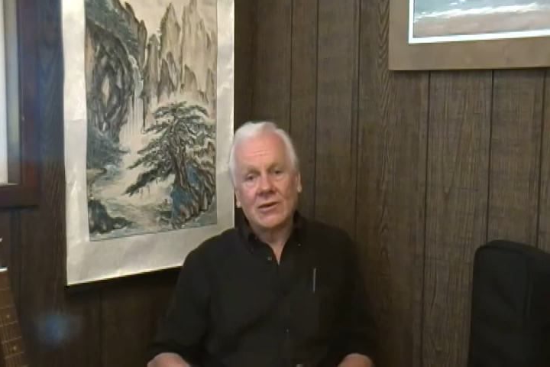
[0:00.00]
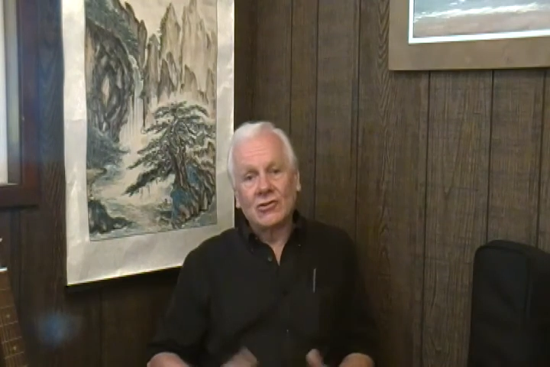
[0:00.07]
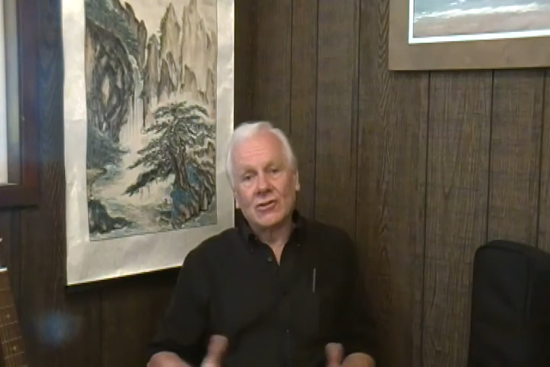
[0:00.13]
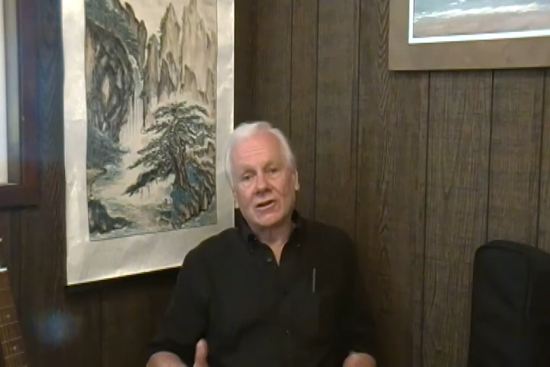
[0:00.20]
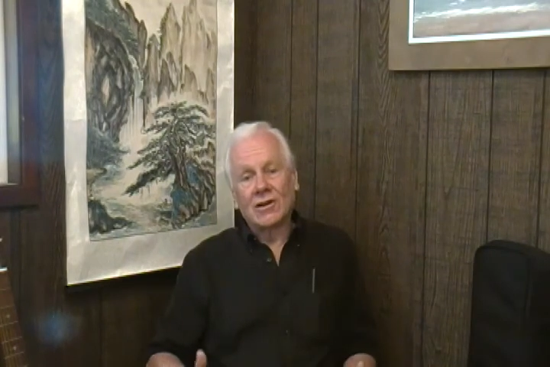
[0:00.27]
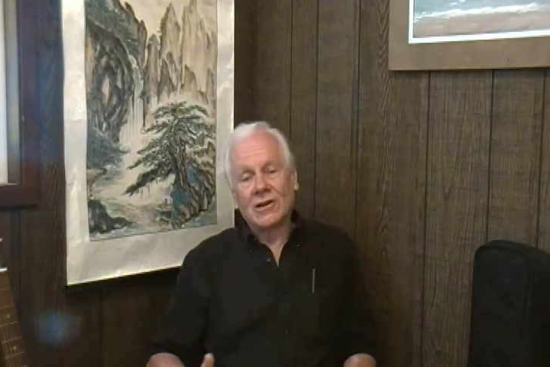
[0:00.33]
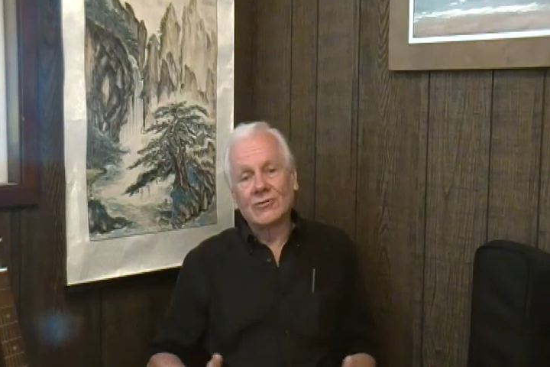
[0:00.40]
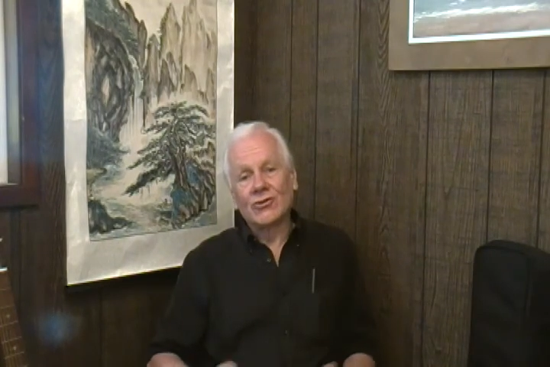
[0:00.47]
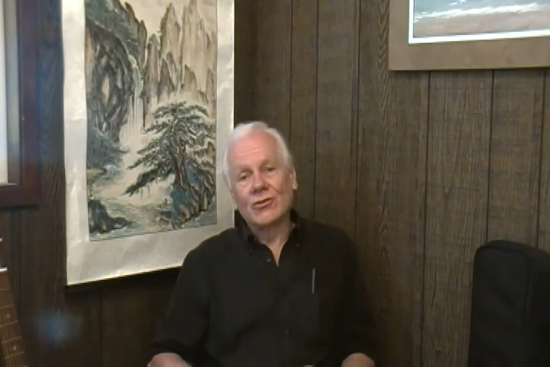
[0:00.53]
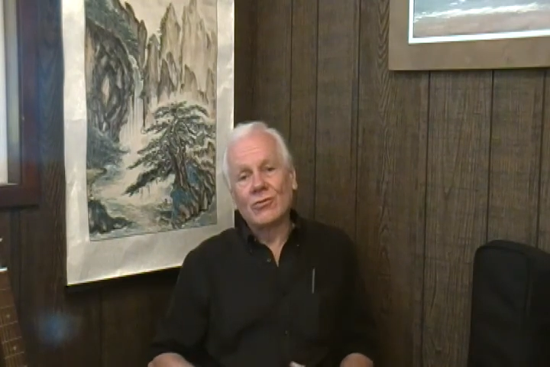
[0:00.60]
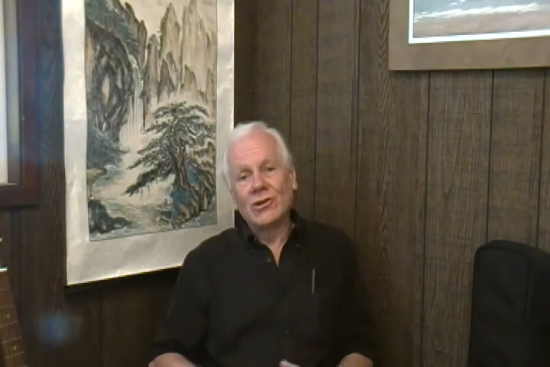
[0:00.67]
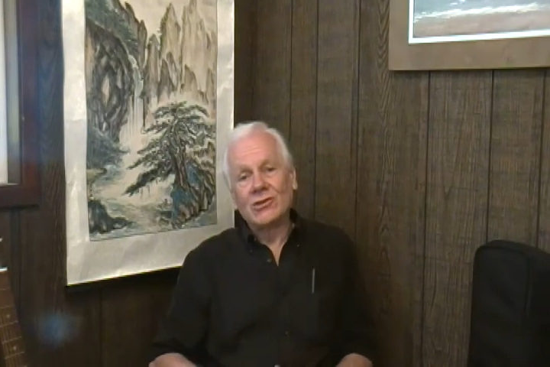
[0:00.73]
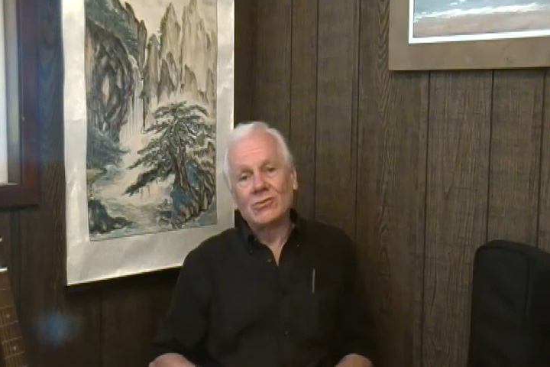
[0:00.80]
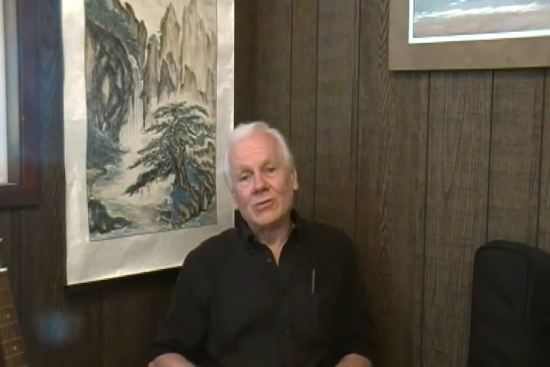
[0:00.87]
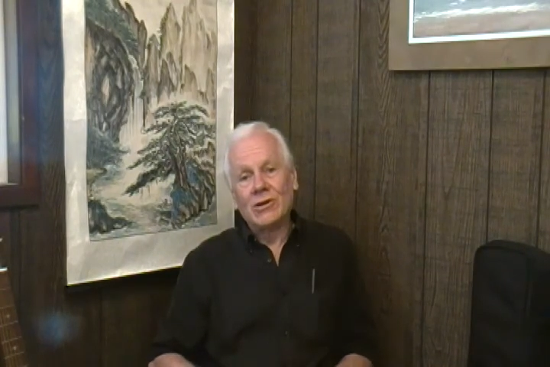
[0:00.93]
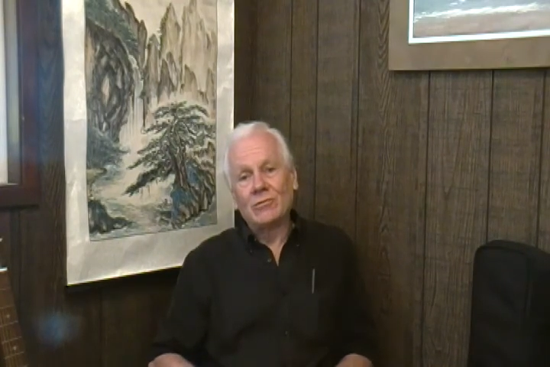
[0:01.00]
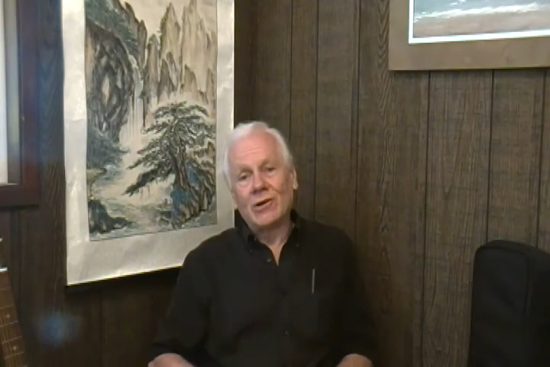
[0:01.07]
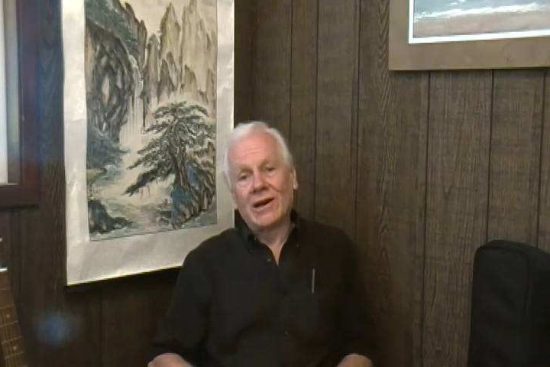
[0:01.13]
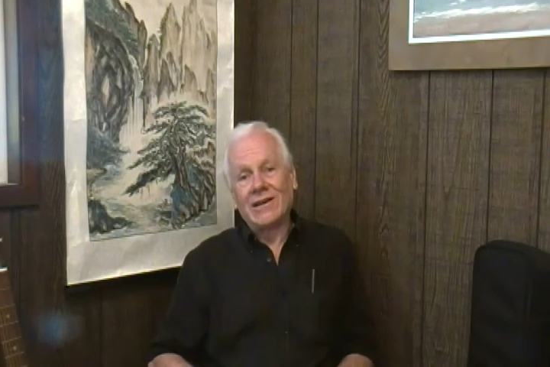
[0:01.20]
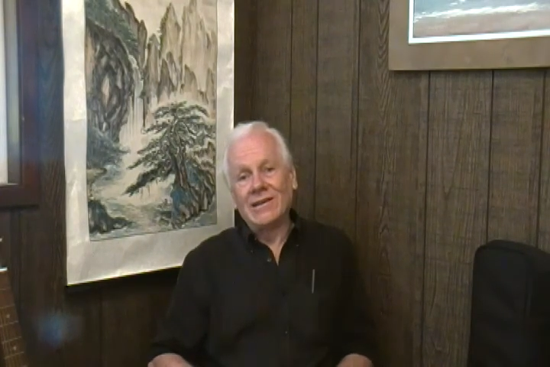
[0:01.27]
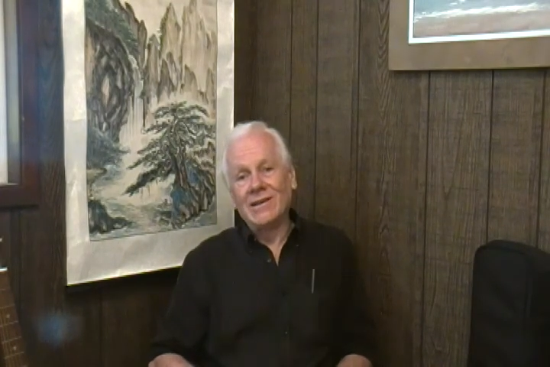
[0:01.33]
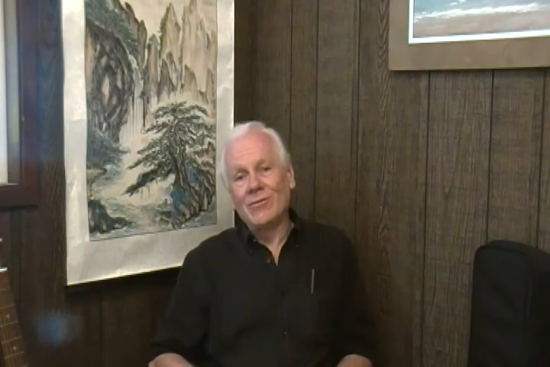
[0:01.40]
You can also reach me
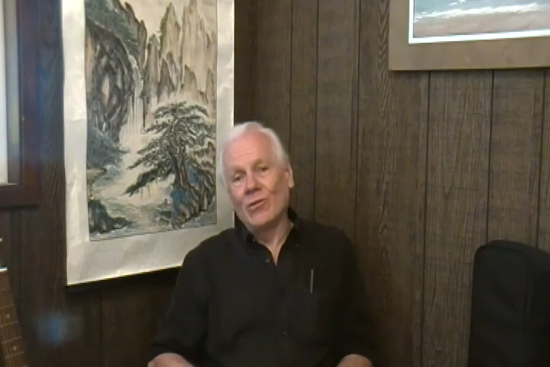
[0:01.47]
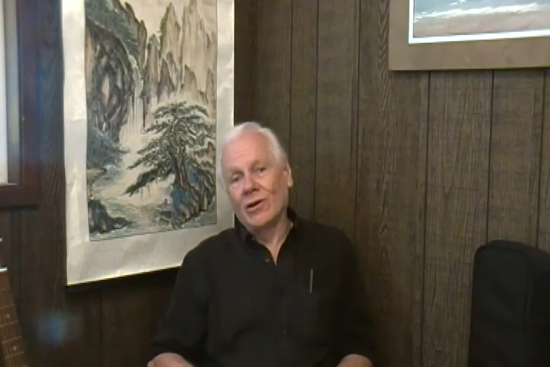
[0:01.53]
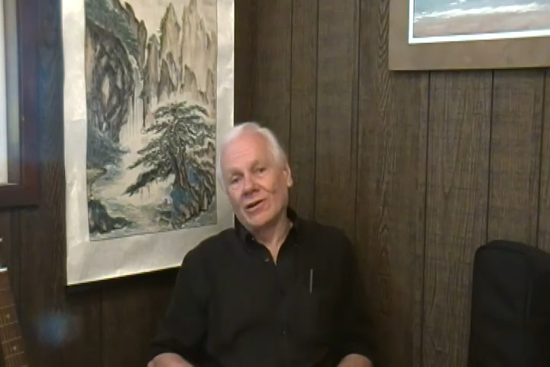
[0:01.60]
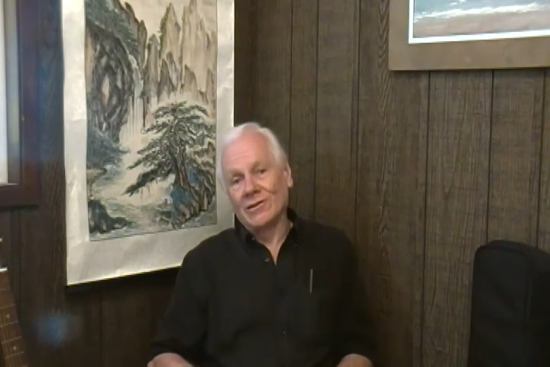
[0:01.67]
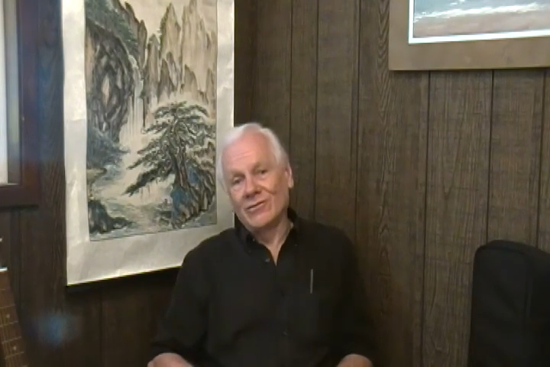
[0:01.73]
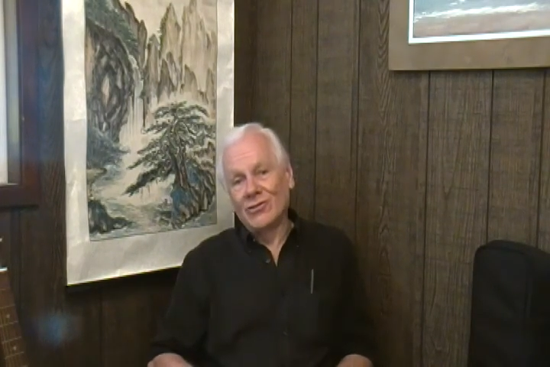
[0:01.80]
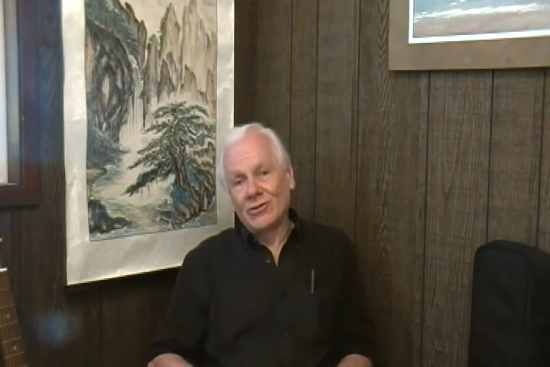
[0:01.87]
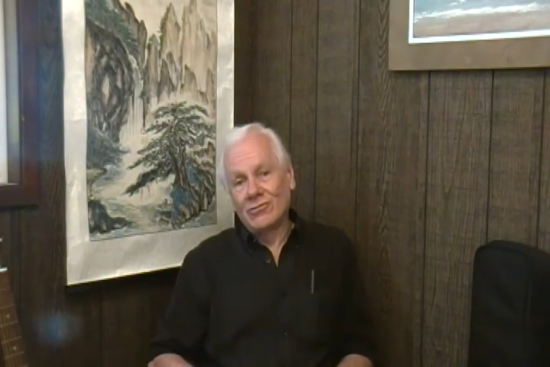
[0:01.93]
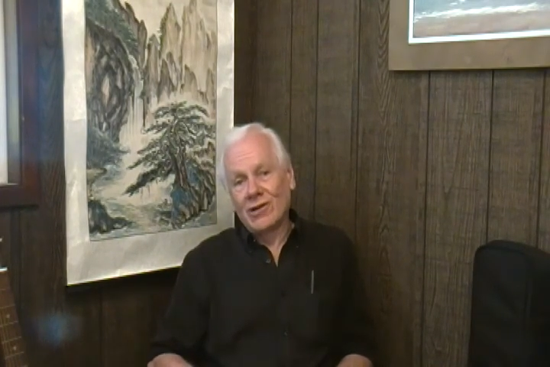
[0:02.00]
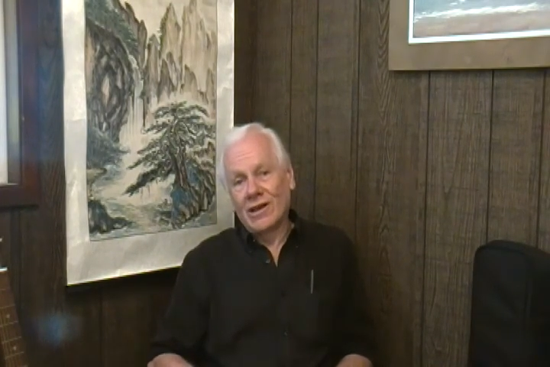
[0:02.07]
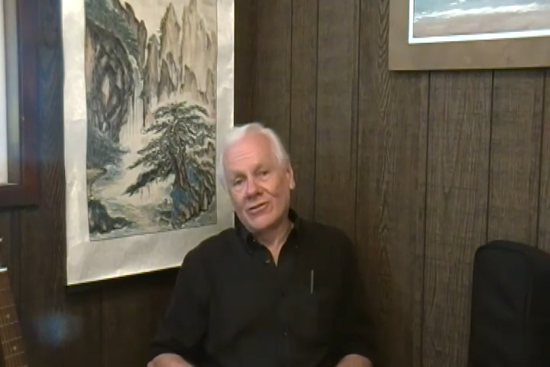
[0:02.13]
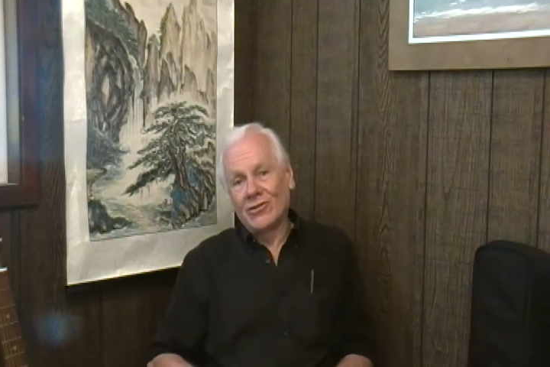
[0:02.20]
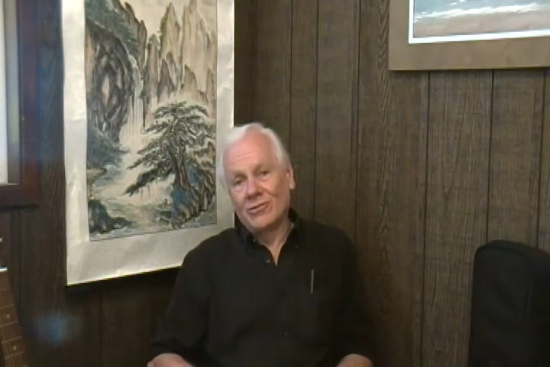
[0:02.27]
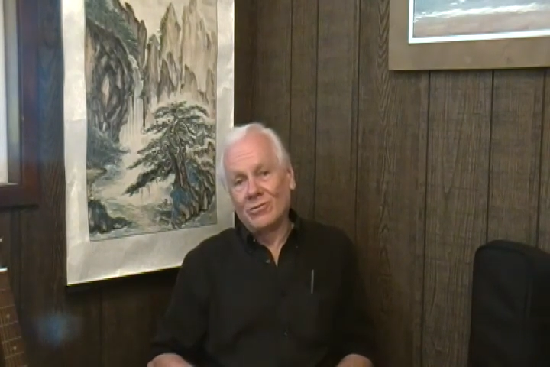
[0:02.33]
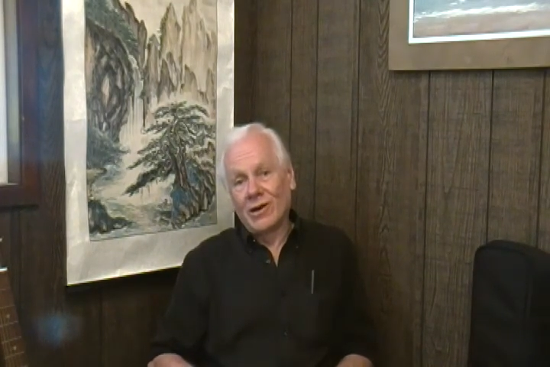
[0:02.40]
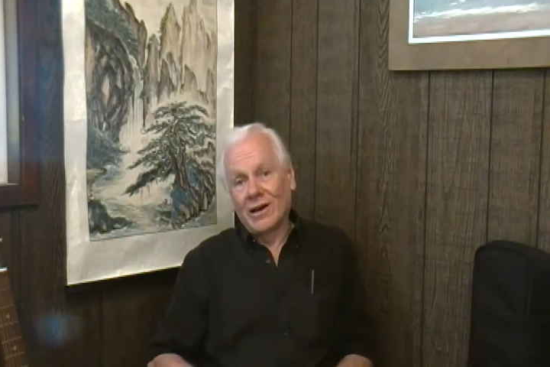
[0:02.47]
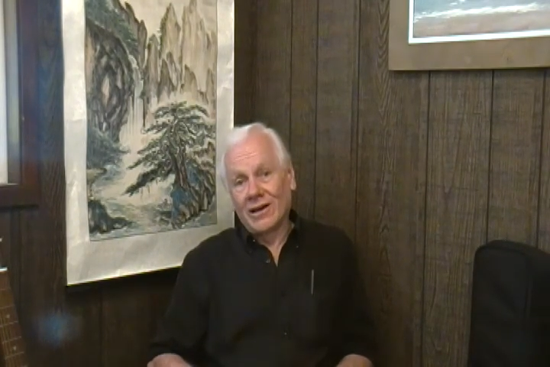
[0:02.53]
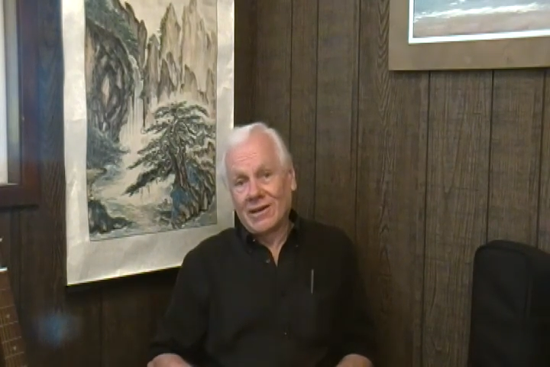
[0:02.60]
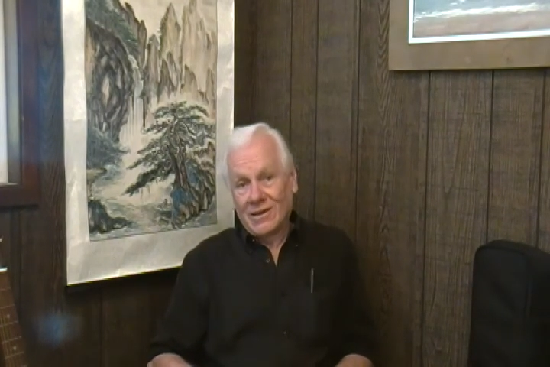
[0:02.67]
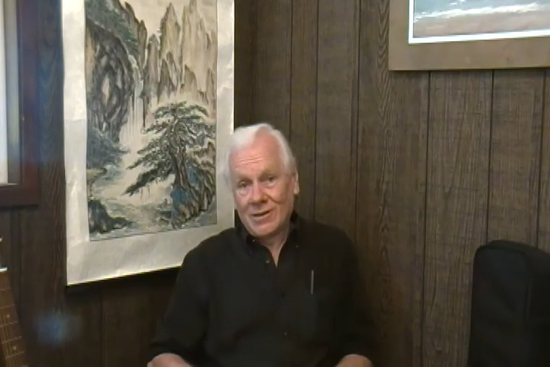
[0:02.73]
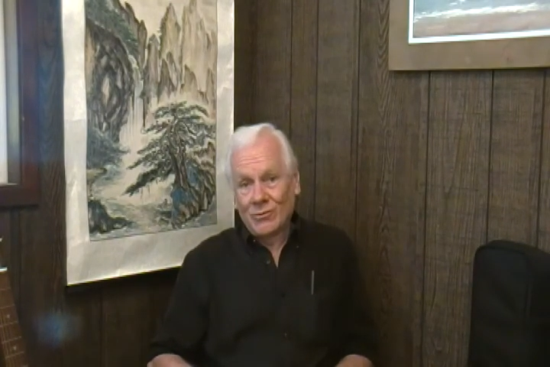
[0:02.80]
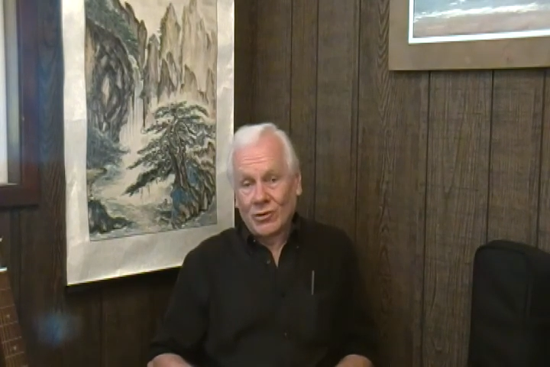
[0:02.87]
by email if you'd rather
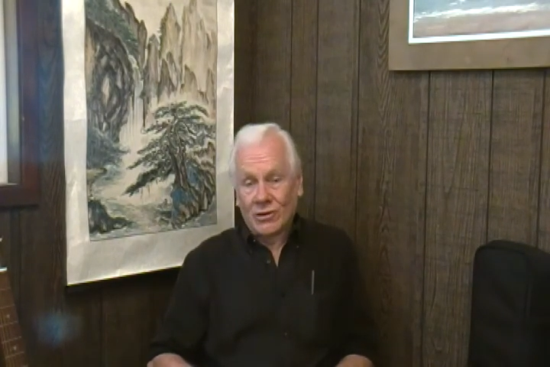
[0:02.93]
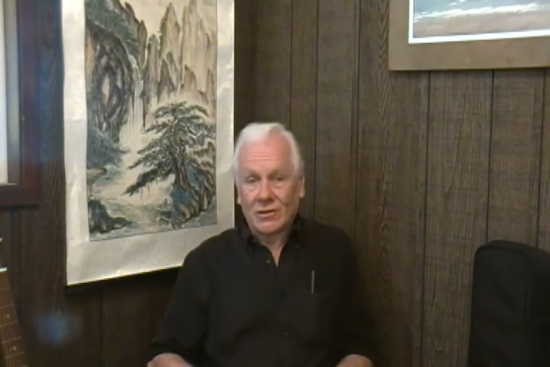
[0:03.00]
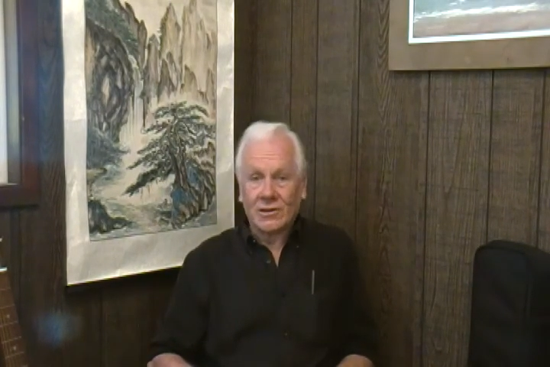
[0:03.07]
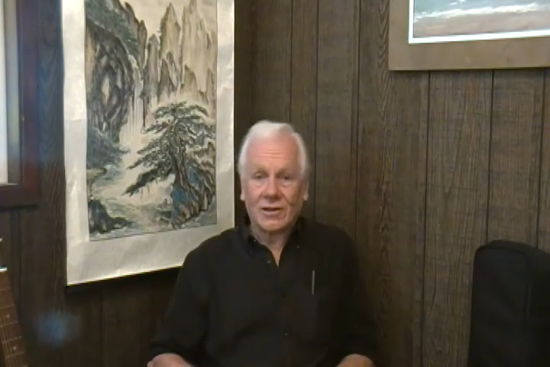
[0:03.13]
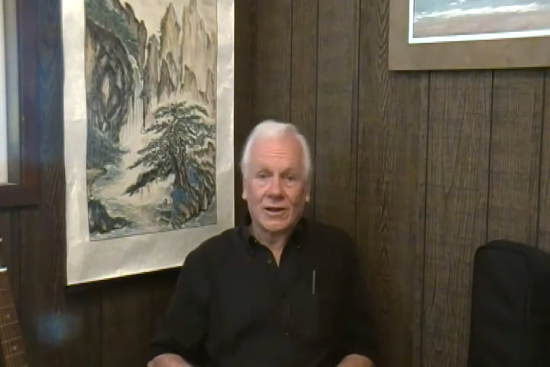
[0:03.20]
by email,